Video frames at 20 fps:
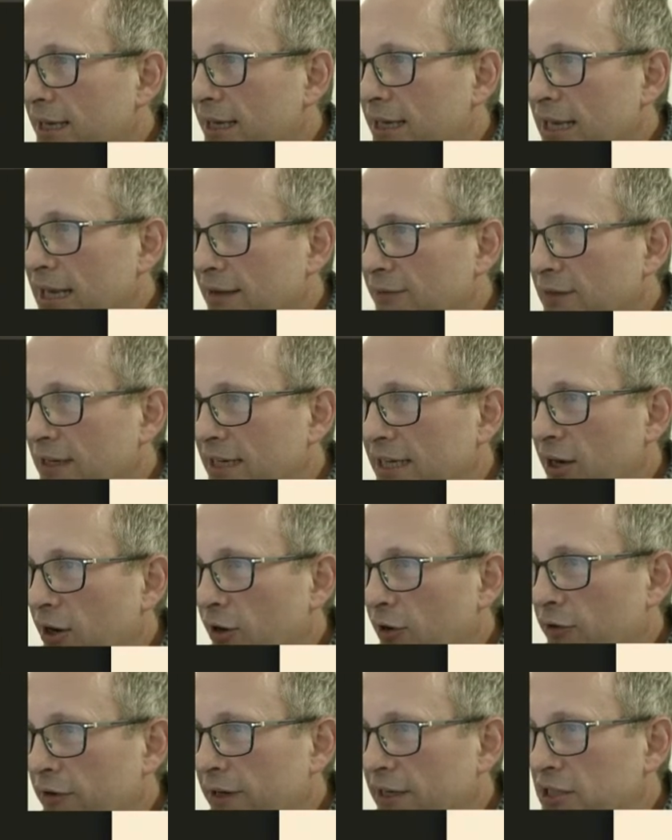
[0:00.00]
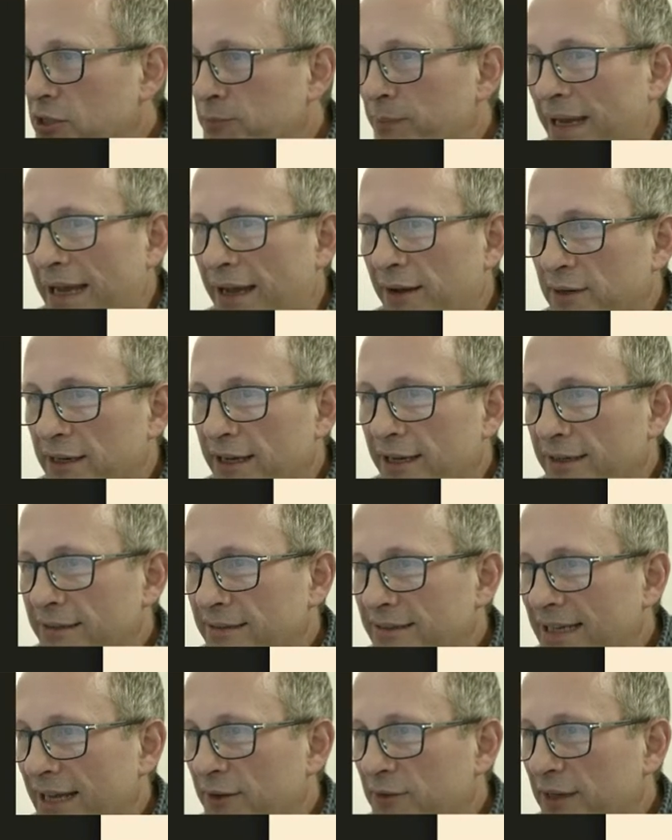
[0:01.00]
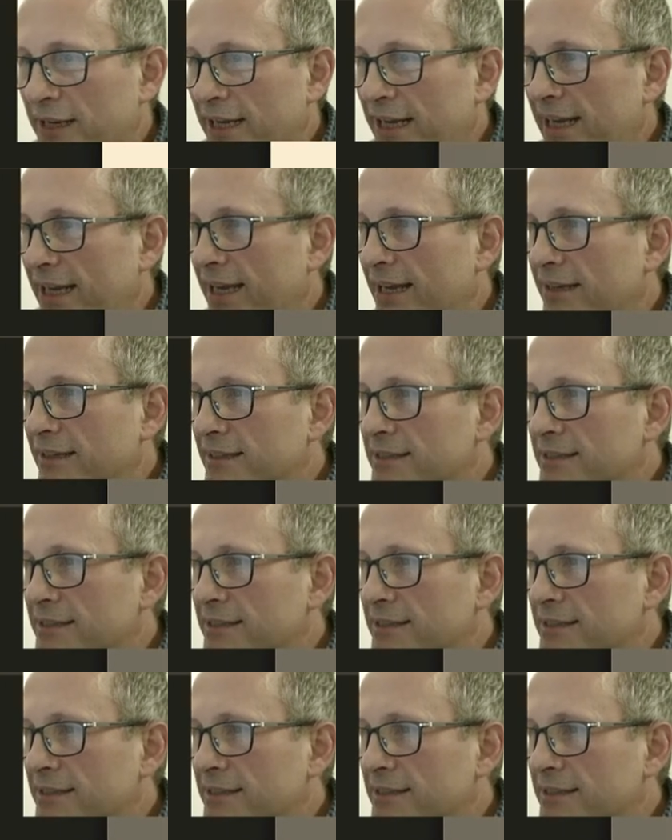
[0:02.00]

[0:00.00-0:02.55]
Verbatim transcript: lovely orange powder down here.